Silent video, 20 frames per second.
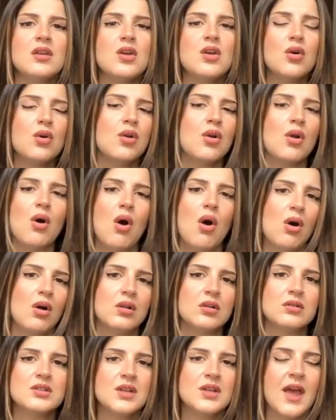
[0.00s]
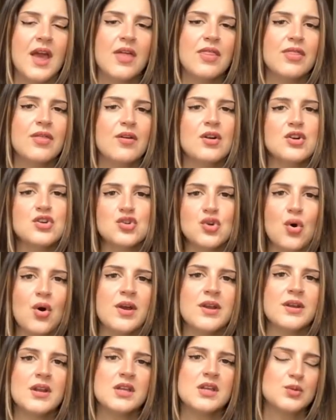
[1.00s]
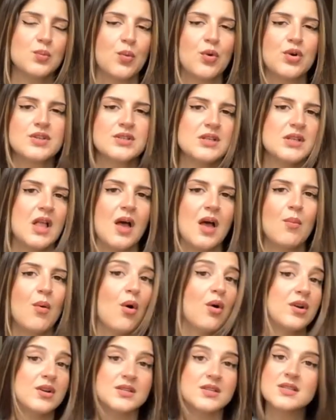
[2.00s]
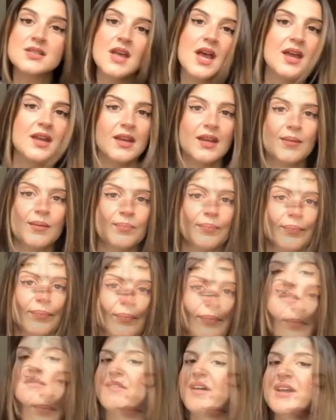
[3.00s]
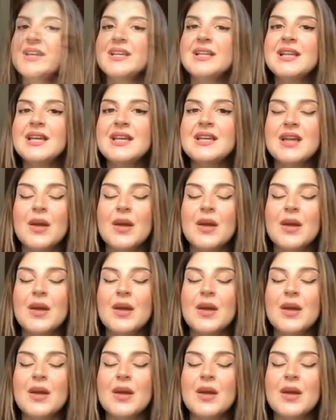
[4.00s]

you could all together join a sports club or a society. Finally,